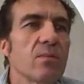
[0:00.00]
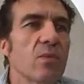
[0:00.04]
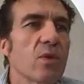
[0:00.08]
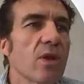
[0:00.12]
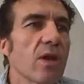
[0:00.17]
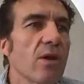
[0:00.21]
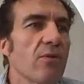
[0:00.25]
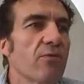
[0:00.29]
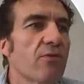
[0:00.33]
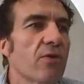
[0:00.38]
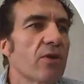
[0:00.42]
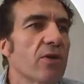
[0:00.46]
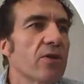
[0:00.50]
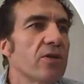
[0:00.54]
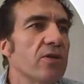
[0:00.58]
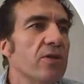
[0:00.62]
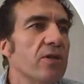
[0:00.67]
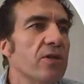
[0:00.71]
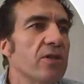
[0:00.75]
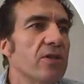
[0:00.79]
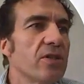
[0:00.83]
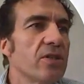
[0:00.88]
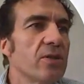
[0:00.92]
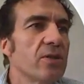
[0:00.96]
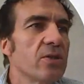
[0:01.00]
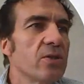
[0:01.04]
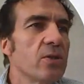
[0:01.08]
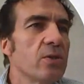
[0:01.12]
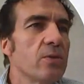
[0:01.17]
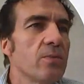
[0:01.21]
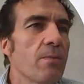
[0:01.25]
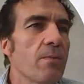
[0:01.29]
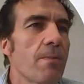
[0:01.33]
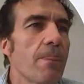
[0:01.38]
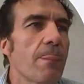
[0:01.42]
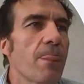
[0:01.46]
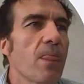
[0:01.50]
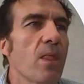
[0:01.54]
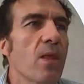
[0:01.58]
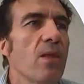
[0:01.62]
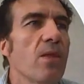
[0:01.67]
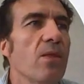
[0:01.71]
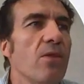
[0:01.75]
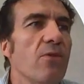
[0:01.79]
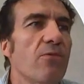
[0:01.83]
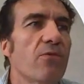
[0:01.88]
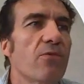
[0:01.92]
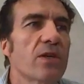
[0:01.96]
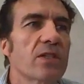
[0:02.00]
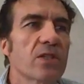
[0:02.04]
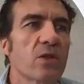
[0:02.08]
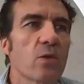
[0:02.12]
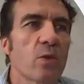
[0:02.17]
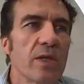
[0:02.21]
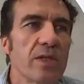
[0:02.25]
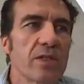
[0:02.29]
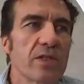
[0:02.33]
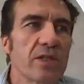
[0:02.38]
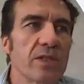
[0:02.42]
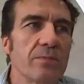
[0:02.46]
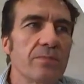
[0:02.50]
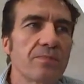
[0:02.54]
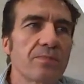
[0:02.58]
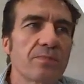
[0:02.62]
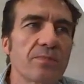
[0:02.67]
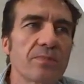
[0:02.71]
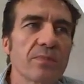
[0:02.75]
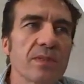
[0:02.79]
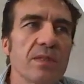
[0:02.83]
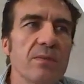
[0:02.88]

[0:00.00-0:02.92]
without further ado, the first question.